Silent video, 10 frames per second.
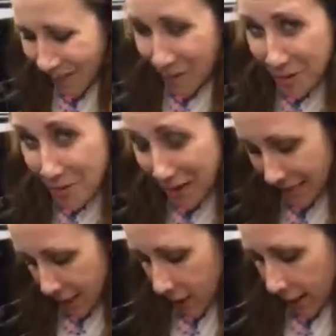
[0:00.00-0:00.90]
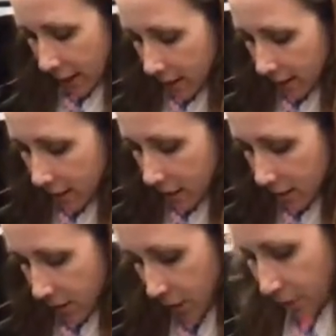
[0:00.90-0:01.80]
you know the spice anyway.
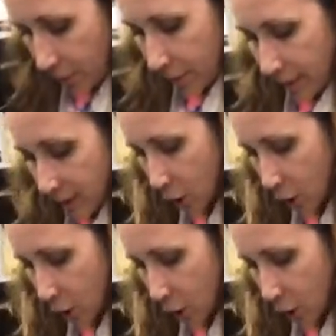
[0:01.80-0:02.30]
So these